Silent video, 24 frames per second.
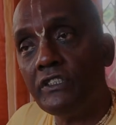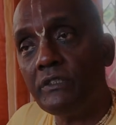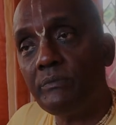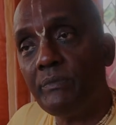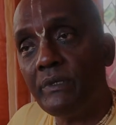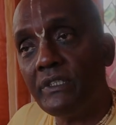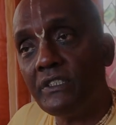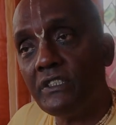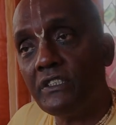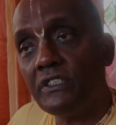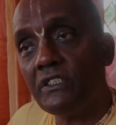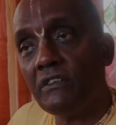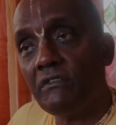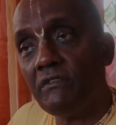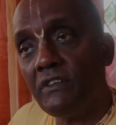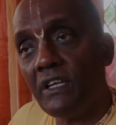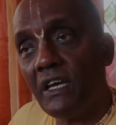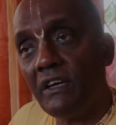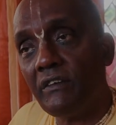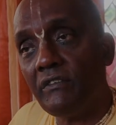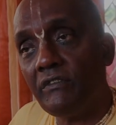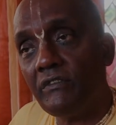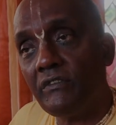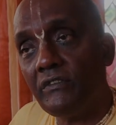species of
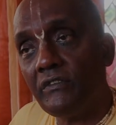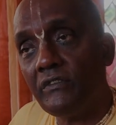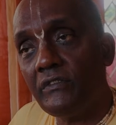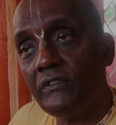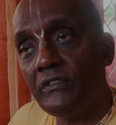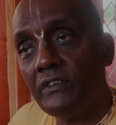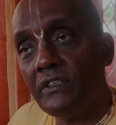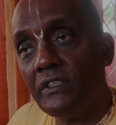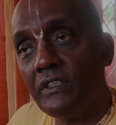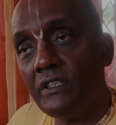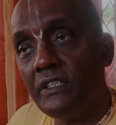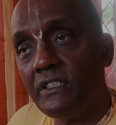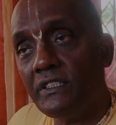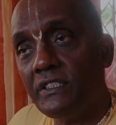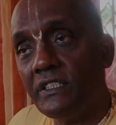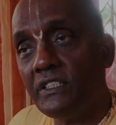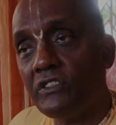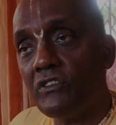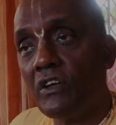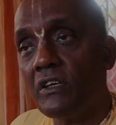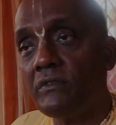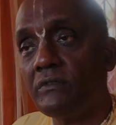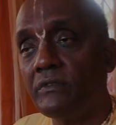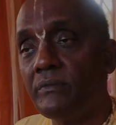life. This is
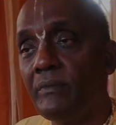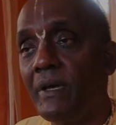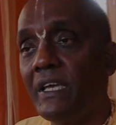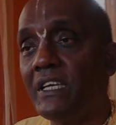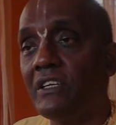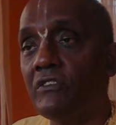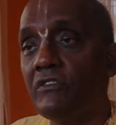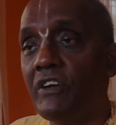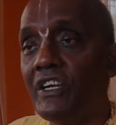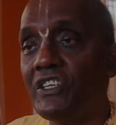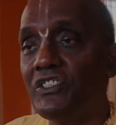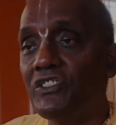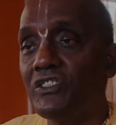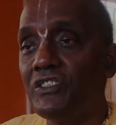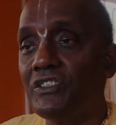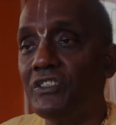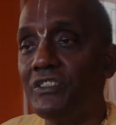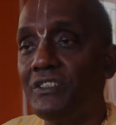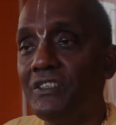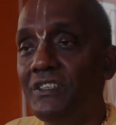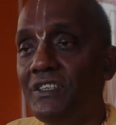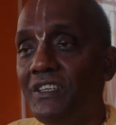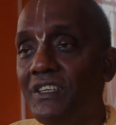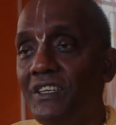a transmigration.